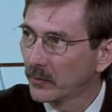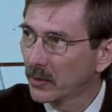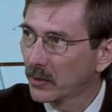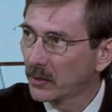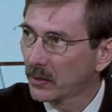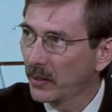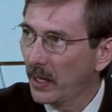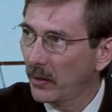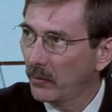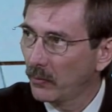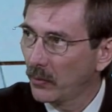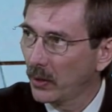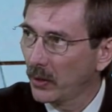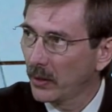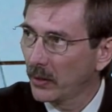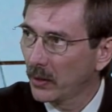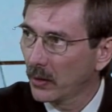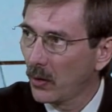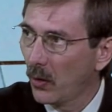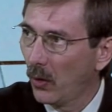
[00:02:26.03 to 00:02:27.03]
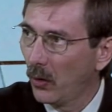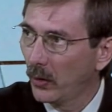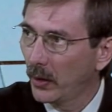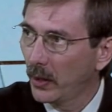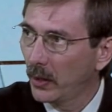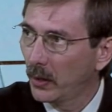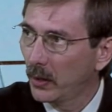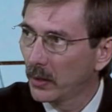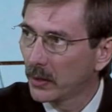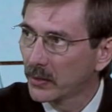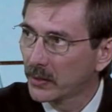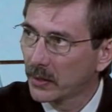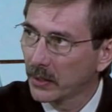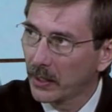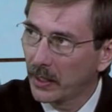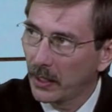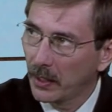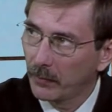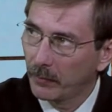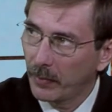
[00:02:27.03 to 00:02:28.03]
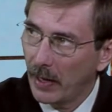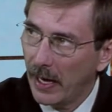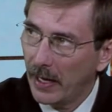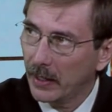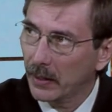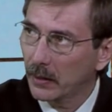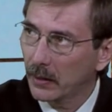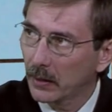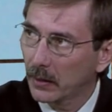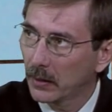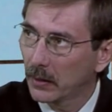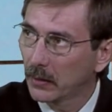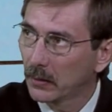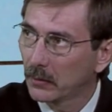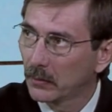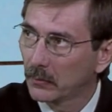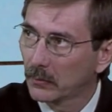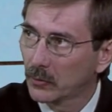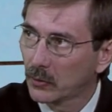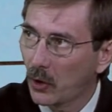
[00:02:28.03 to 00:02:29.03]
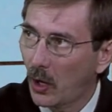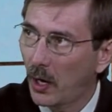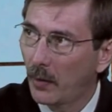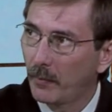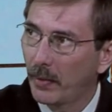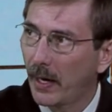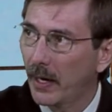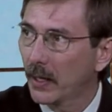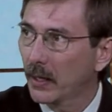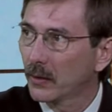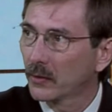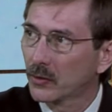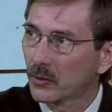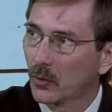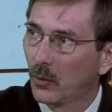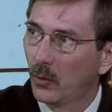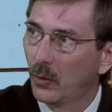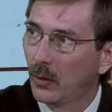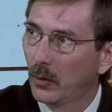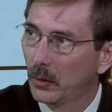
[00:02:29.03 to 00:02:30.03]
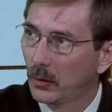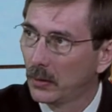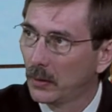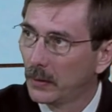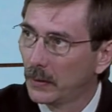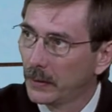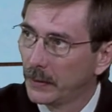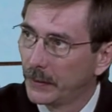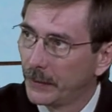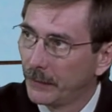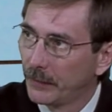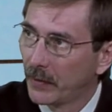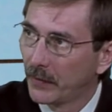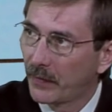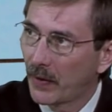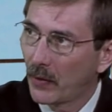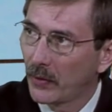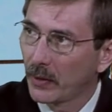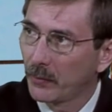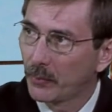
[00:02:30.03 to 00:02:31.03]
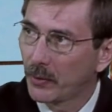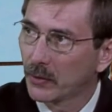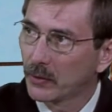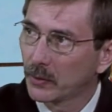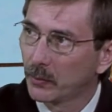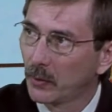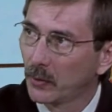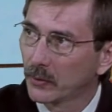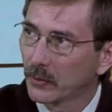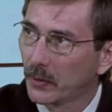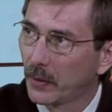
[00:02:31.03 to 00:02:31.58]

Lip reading: Isn't that really the goal here, is to get it back, taught back in school, the founding principles?